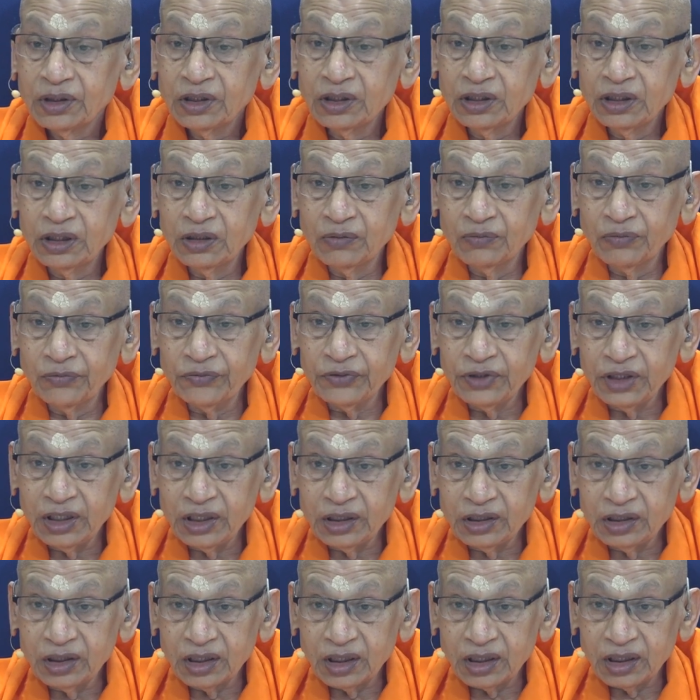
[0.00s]
remove
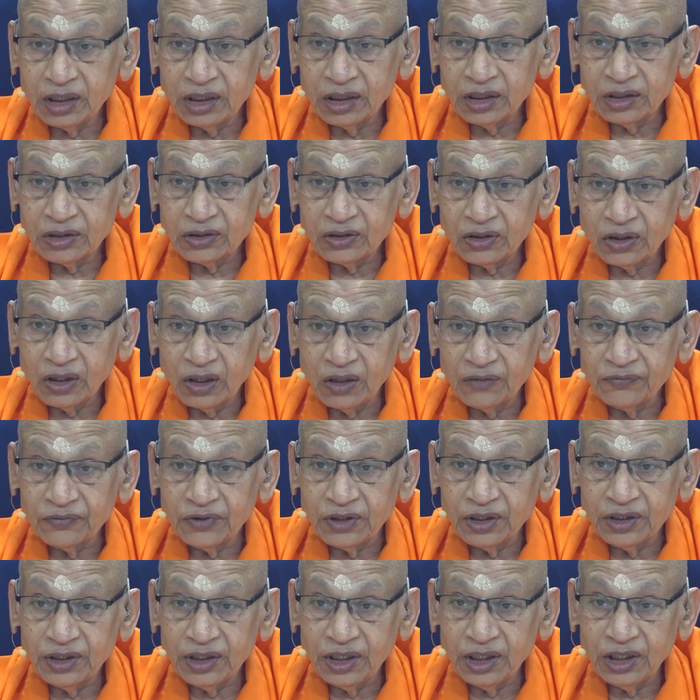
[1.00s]
ignorance of
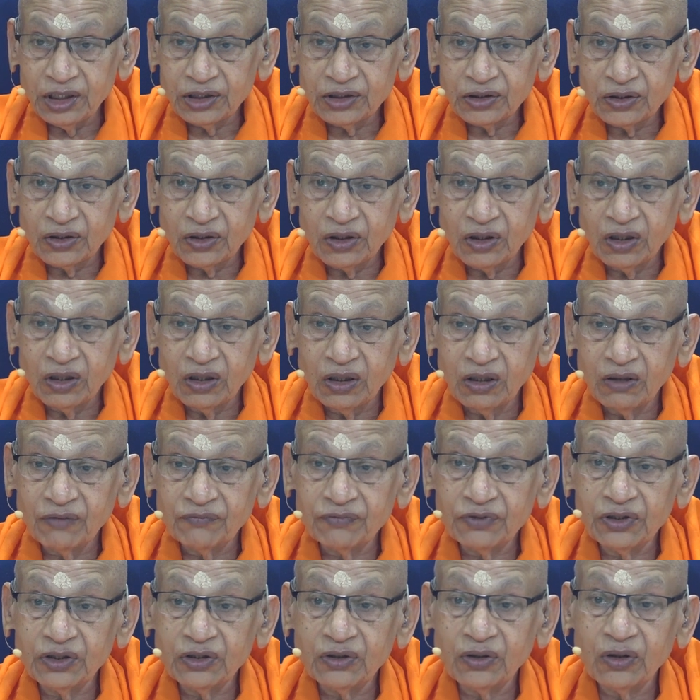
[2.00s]
the nature
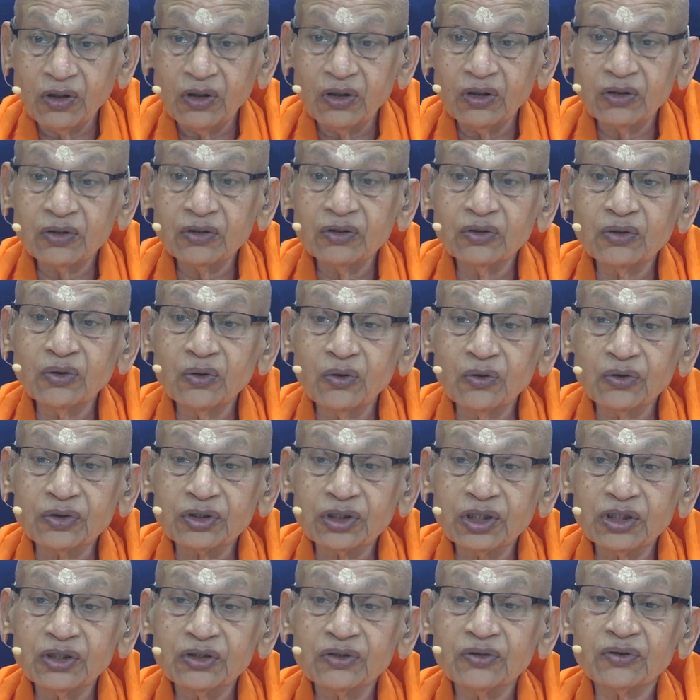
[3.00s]
of the wrong
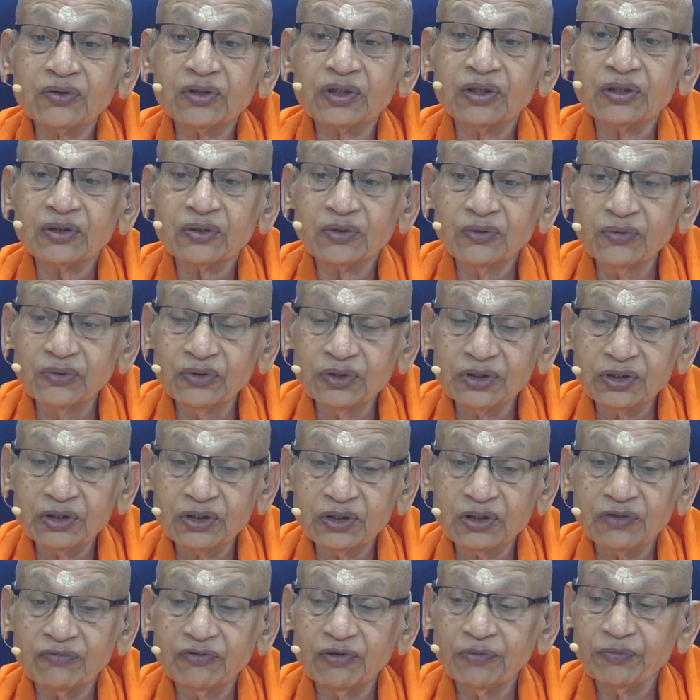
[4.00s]
notions or
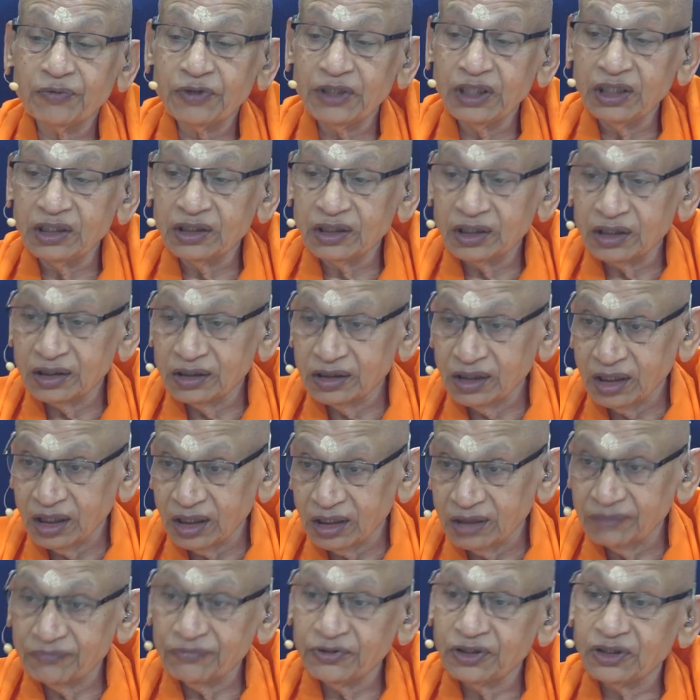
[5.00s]
conclusions of viparita
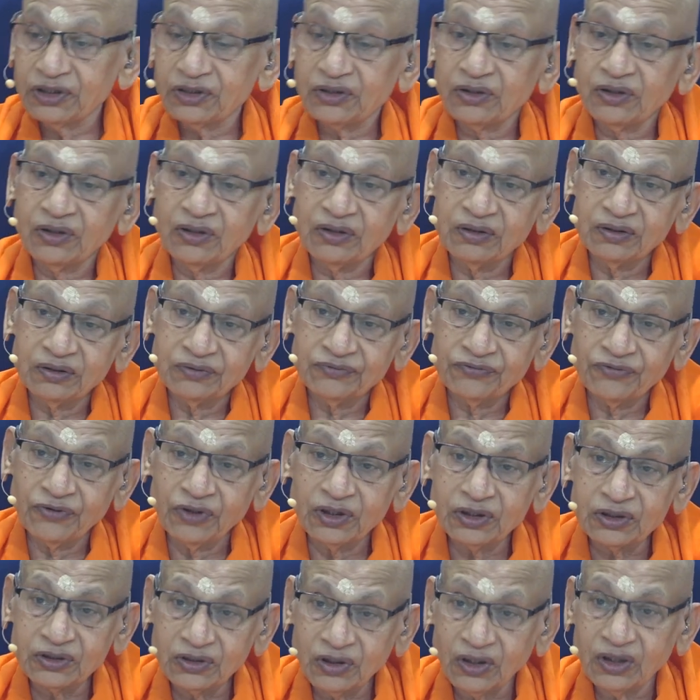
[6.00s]
jnanam, it is called
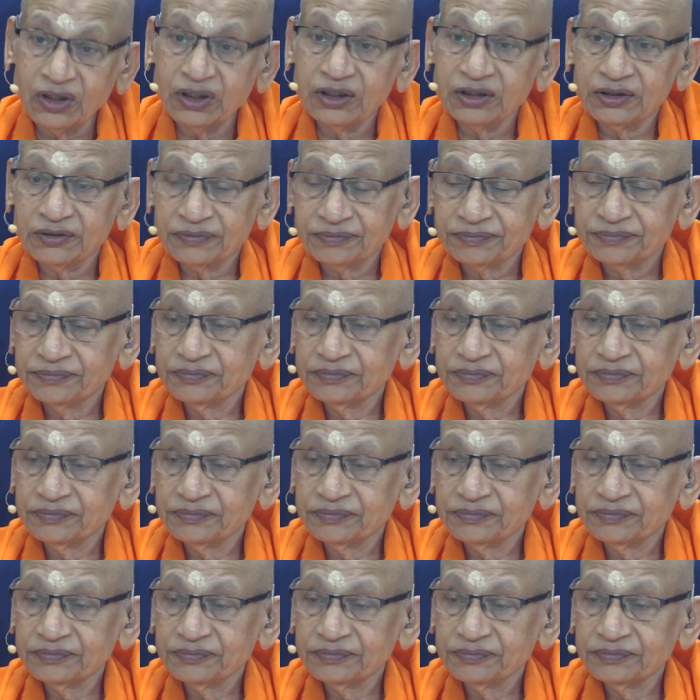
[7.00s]
false knowledge,